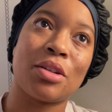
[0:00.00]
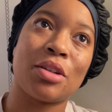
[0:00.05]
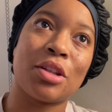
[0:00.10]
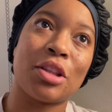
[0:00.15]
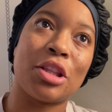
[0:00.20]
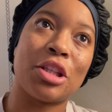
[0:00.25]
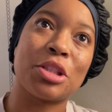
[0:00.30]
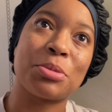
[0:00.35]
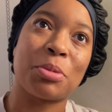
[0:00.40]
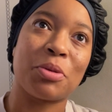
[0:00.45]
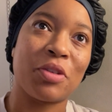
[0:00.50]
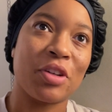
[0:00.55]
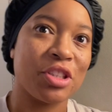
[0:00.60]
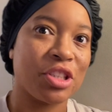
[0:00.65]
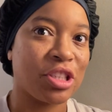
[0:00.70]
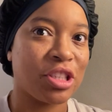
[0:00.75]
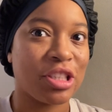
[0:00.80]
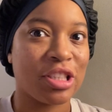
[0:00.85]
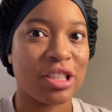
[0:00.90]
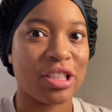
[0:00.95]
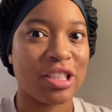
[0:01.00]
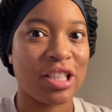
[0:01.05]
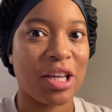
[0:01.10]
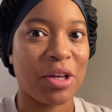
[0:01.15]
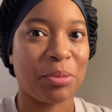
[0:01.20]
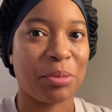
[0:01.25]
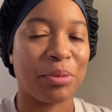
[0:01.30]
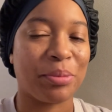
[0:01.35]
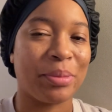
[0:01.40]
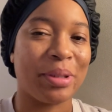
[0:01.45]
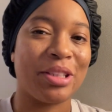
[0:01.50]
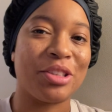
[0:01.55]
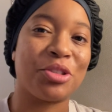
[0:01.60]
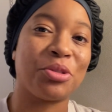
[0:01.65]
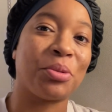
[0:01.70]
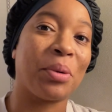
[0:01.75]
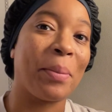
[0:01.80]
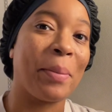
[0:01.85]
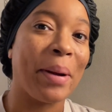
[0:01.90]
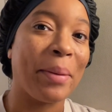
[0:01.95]
this profession is helping me
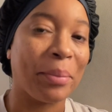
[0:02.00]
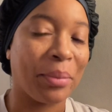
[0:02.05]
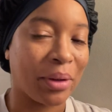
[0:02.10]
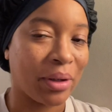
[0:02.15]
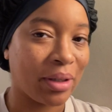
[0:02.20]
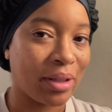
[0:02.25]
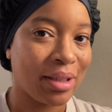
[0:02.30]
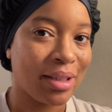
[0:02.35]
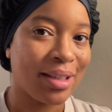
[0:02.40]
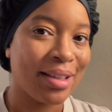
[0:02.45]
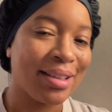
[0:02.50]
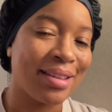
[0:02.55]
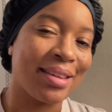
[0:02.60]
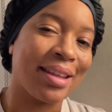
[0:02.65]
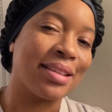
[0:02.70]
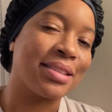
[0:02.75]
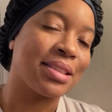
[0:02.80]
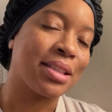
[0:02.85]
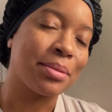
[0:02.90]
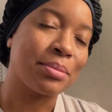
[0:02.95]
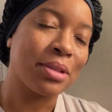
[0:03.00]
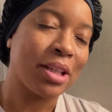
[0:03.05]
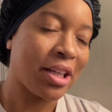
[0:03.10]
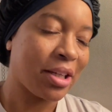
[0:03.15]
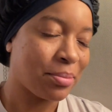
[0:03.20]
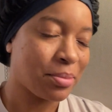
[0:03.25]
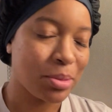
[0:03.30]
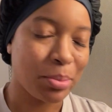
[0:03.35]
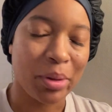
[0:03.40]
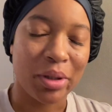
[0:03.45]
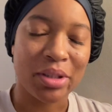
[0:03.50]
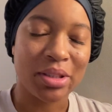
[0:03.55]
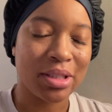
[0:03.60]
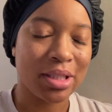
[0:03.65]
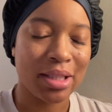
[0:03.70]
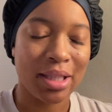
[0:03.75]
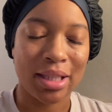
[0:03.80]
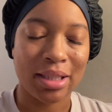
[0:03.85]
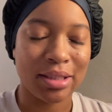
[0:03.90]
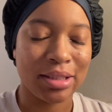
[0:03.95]
to remember that sometimes
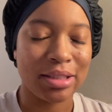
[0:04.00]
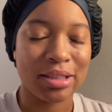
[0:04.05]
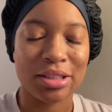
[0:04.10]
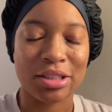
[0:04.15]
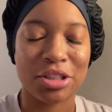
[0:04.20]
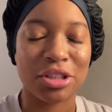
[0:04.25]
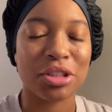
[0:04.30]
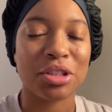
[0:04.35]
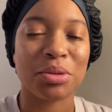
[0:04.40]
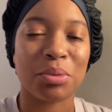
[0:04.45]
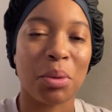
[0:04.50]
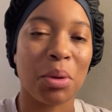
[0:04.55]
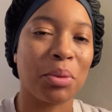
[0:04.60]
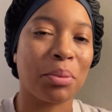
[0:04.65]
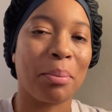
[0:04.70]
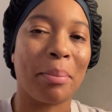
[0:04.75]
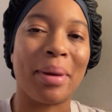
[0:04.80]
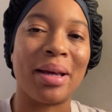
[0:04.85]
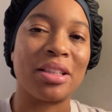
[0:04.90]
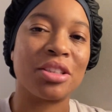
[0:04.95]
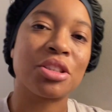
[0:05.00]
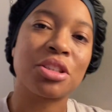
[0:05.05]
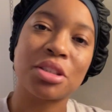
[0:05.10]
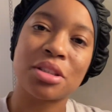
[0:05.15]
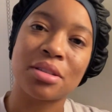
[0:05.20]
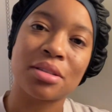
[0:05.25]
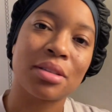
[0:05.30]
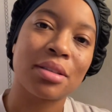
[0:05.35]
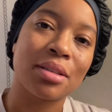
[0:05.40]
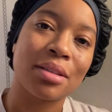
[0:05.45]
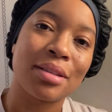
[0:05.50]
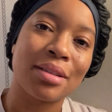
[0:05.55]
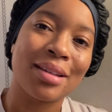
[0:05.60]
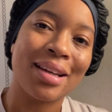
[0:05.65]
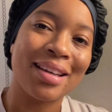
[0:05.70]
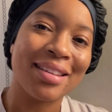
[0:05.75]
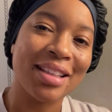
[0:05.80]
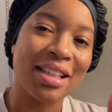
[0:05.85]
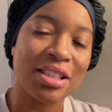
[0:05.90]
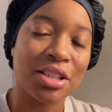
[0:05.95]
personalities just won't mesh.
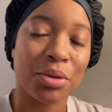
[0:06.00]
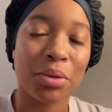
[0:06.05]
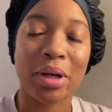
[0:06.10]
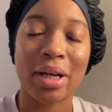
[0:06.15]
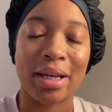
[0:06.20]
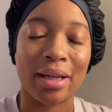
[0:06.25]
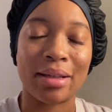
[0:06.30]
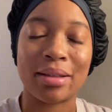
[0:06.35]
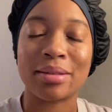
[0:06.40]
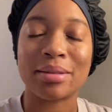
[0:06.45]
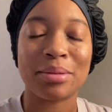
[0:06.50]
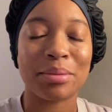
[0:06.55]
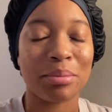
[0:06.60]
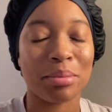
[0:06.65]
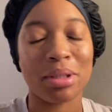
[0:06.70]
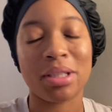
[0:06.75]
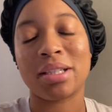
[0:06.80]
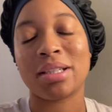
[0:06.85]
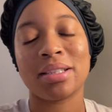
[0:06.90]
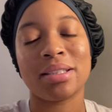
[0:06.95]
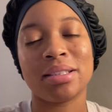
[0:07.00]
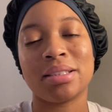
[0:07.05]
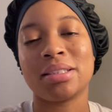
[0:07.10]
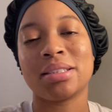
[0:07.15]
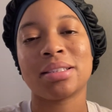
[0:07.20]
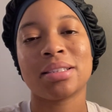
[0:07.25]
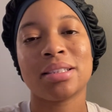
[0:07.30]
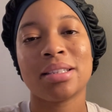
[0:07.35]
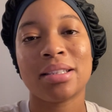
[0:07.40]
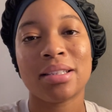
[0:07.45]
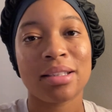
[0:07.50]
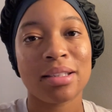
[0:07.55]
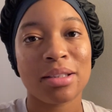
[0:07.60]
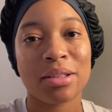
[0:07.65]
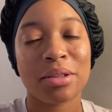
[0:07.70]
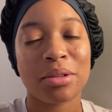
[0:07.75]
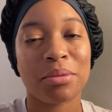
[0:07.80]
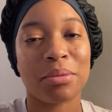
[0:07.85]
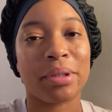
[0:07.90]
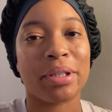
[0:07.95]
And that's okay because
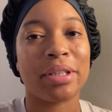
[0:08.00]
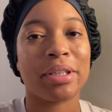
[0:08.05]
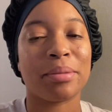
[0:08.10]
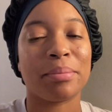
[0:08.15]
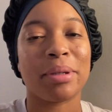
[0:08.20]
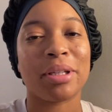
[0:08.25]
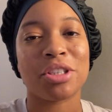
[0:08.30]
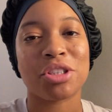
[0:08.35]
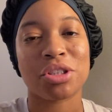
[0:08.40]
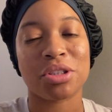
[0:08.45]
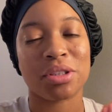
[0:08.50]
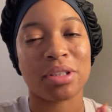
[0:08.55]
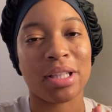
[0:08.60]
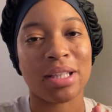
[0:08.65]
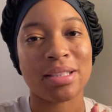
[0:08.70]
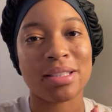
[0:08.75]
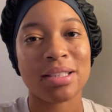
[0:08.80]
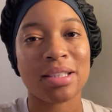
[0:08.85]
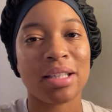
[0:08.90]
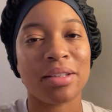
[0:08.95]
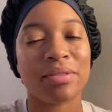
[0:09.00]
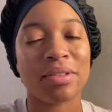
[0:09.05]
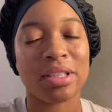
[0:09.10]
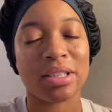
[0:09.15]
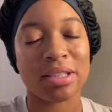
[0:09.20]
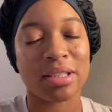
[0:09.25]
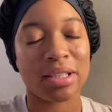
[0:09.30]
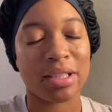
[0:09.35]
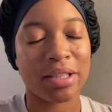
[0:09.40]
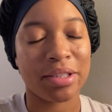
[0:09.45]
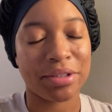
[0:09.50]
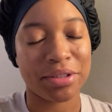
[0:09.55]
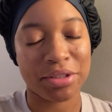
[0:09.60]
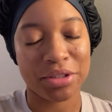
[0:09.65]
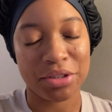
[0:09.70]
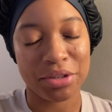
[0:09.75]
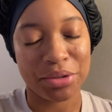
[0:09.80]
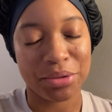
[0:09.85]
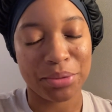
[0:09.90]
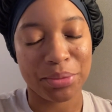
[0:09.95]
we're here to make sure that safety is adhered
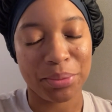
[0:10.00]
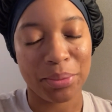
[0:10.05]
to